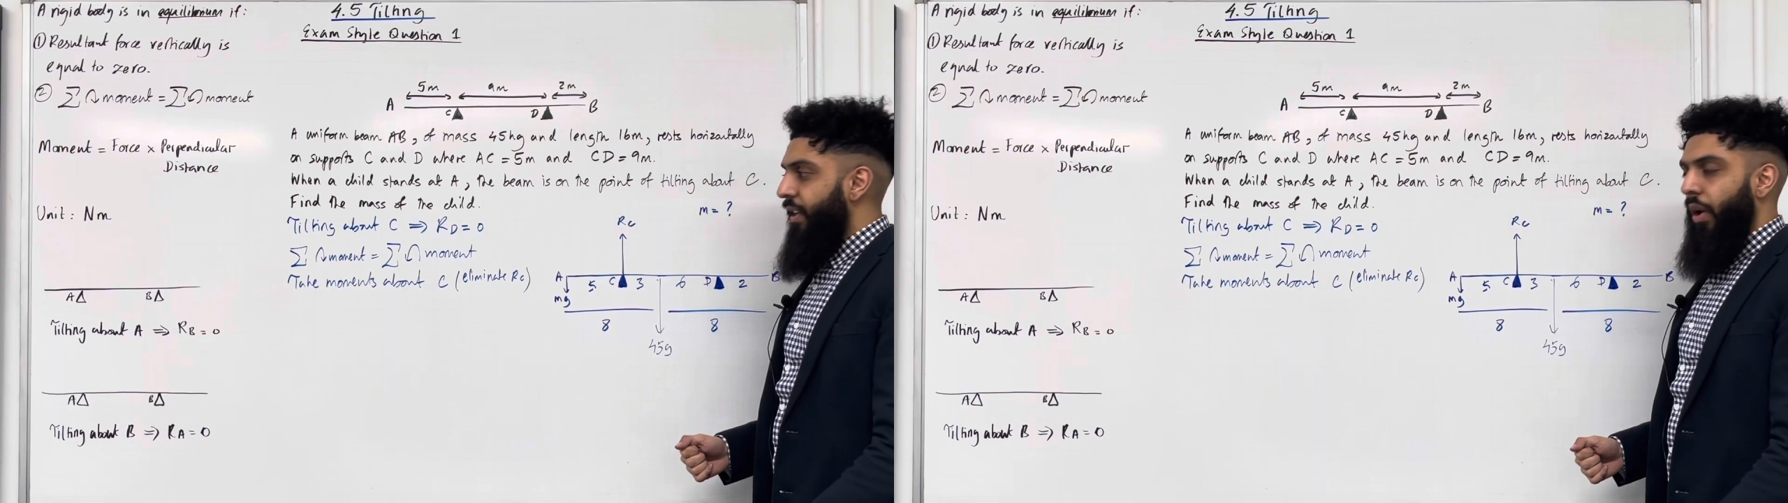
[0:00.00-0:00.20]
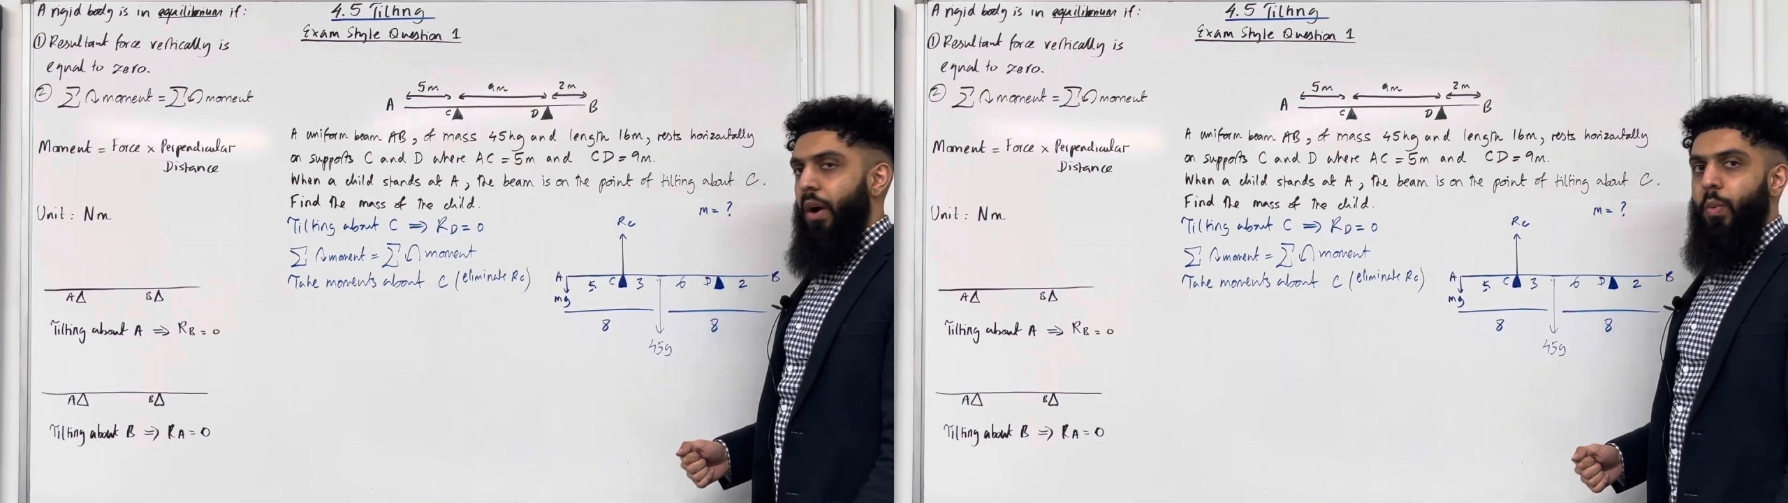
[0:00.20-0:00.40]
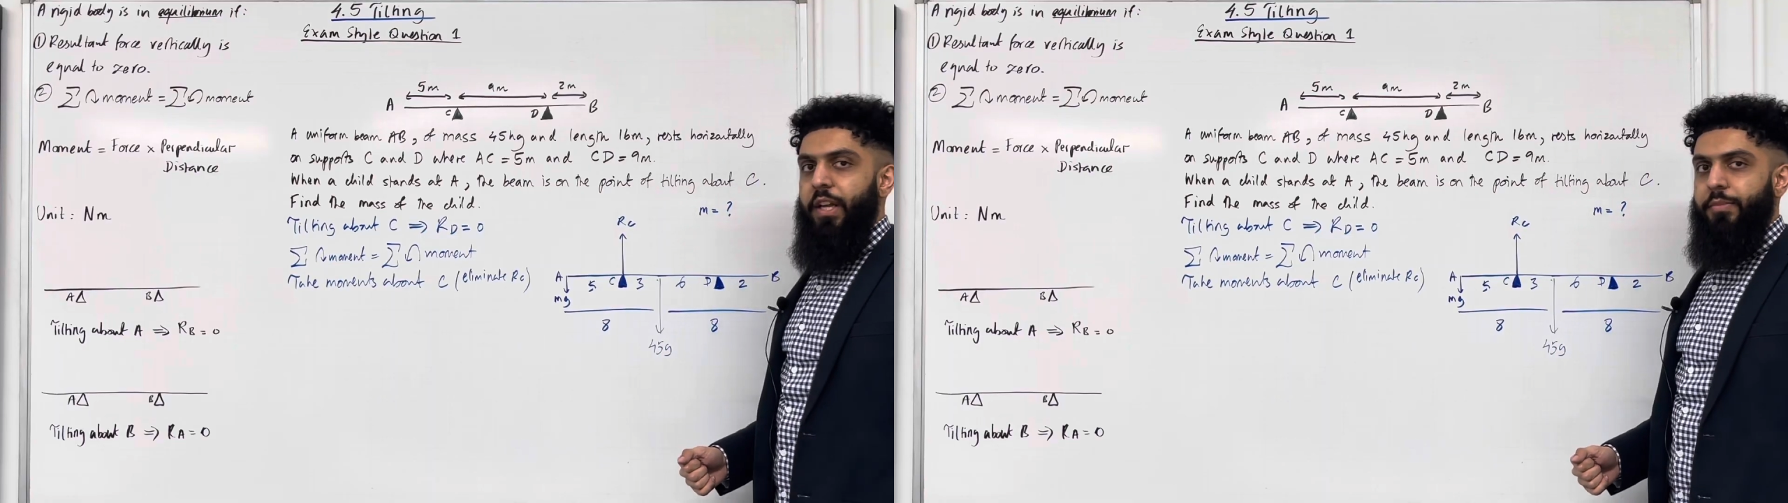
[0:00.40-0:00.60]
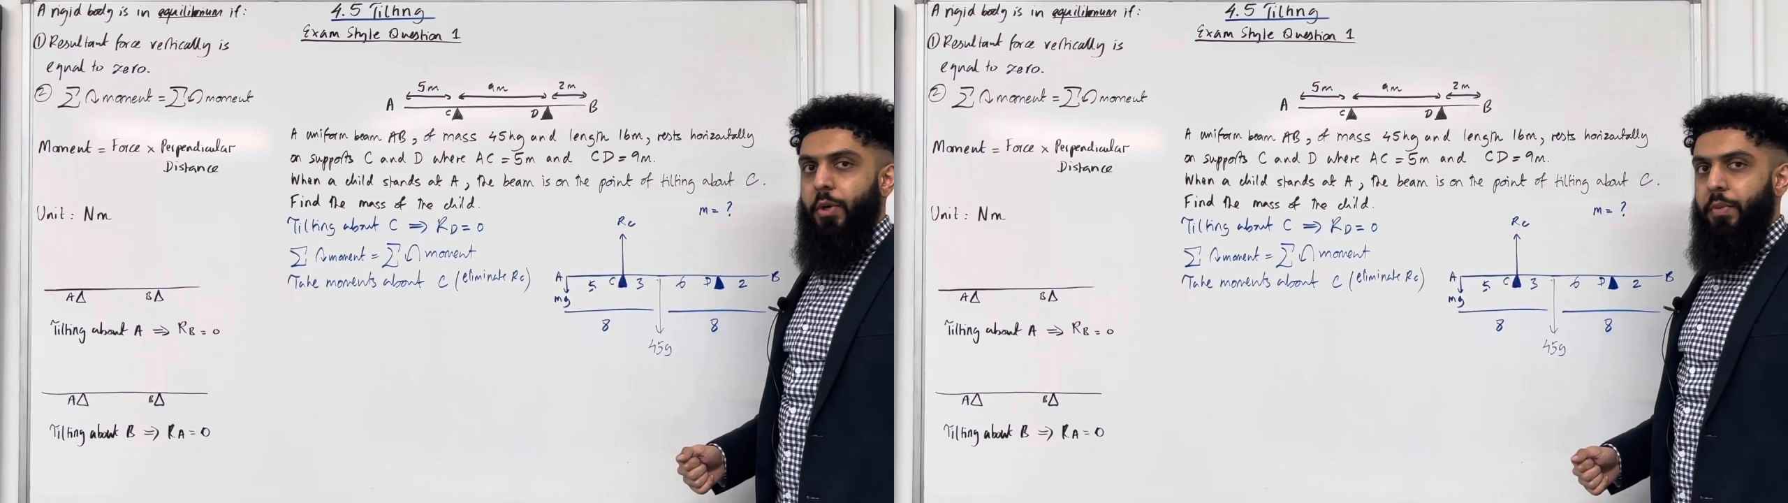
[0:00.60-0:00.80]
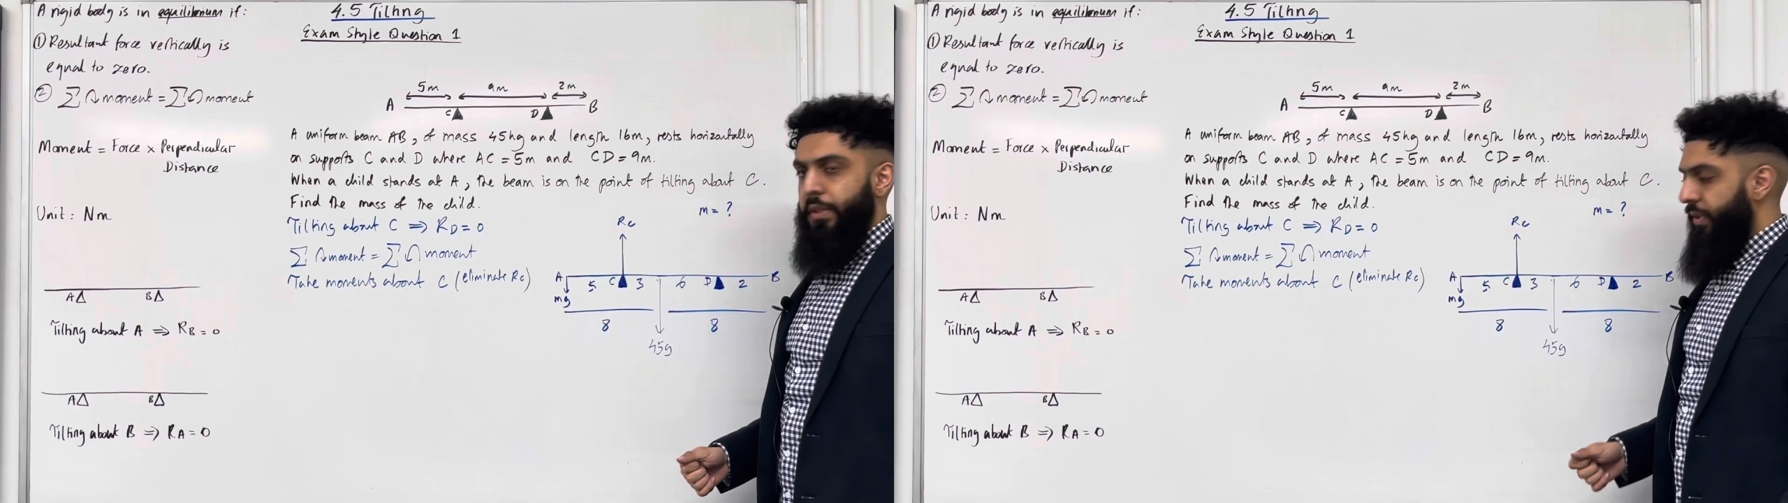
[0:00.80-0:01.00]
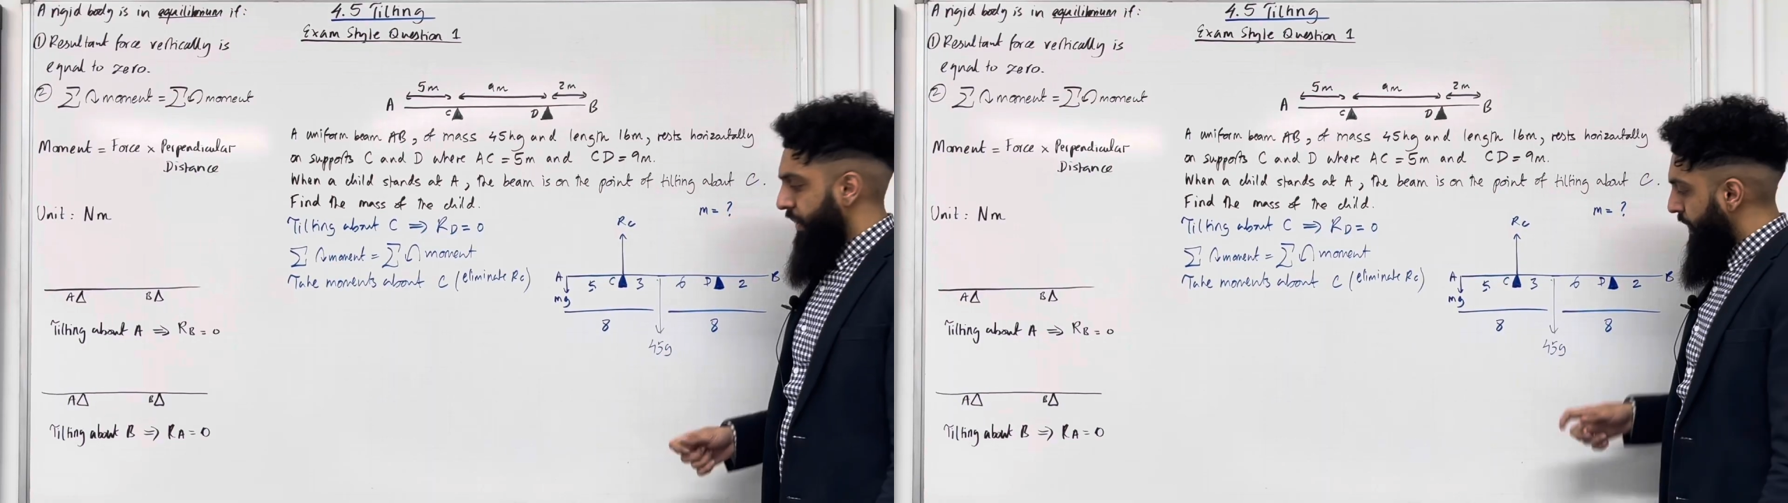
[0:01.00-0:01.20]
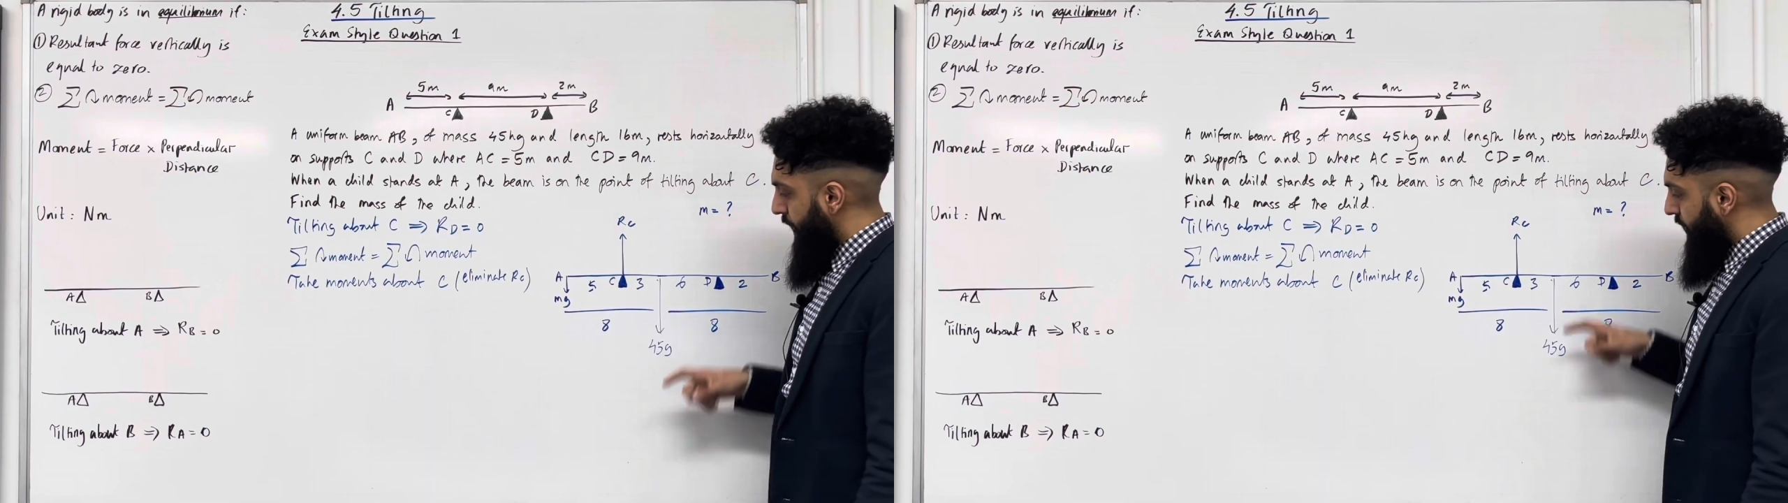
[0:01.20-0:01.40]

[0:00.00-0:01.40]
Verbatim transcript: the clockwise moment.